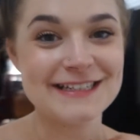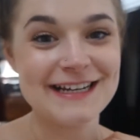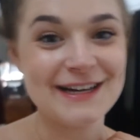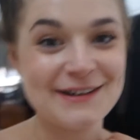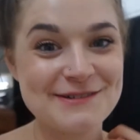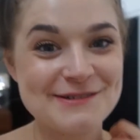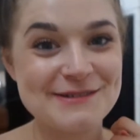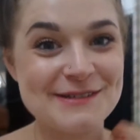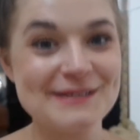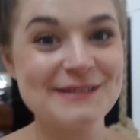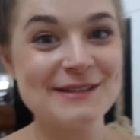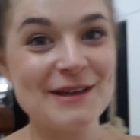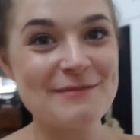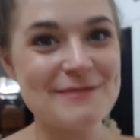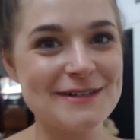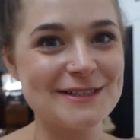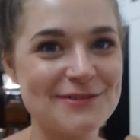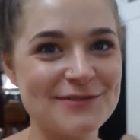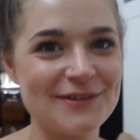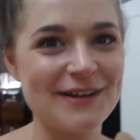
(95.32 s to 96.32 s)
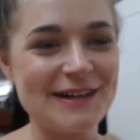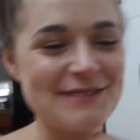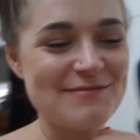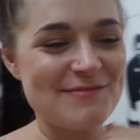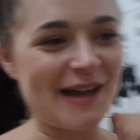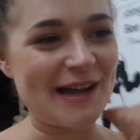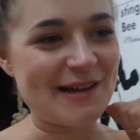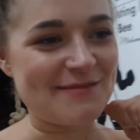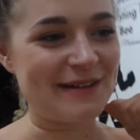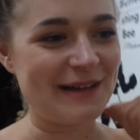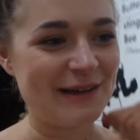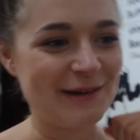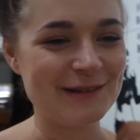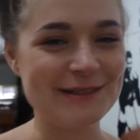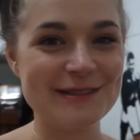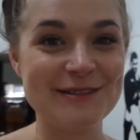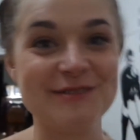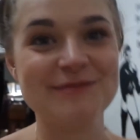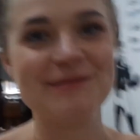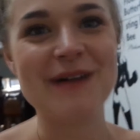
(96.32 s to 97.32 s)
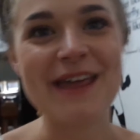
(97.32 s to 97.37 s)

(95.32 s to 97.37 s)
Now it was so much fun. I'm back at my hostel,